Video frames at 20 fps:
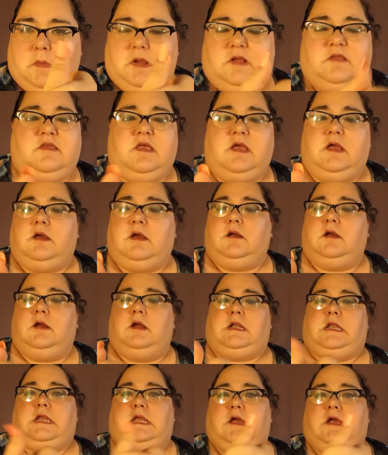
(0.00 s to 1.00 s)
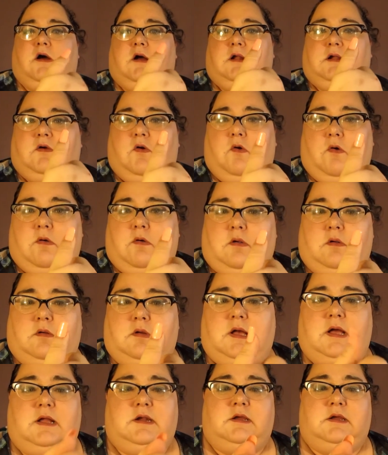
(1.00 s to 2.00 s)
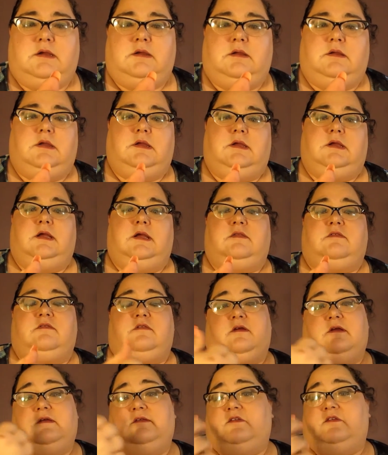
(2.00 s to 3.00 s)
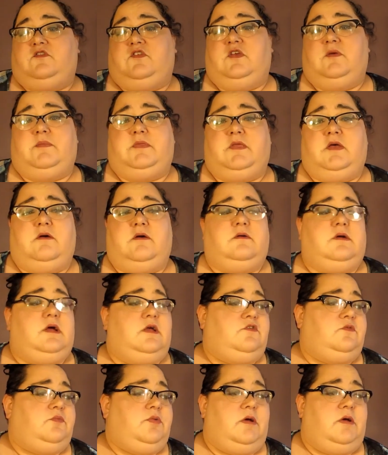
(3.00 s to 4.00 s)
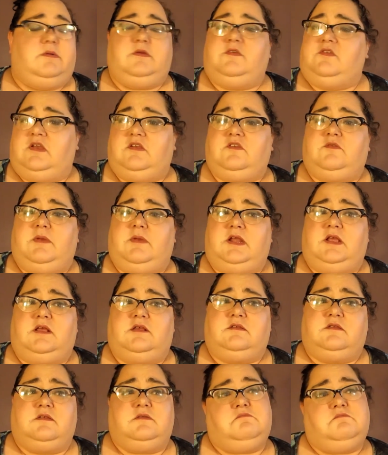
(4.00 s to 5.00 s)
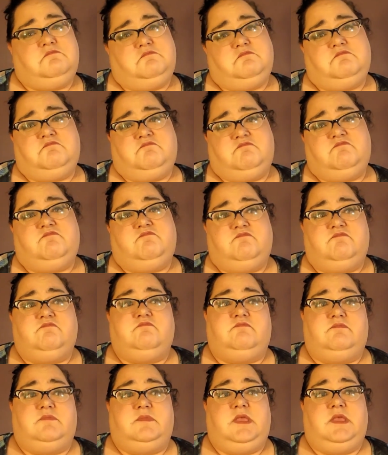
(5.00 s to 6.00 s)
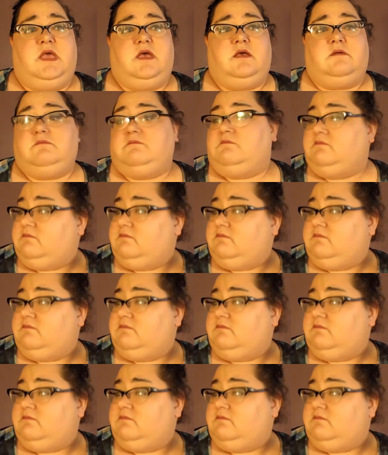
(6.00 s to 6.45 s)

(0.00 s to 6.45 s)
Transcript: It's like a neon coral kind of. It's starting to chip though. I should probably change my nails. Yeah.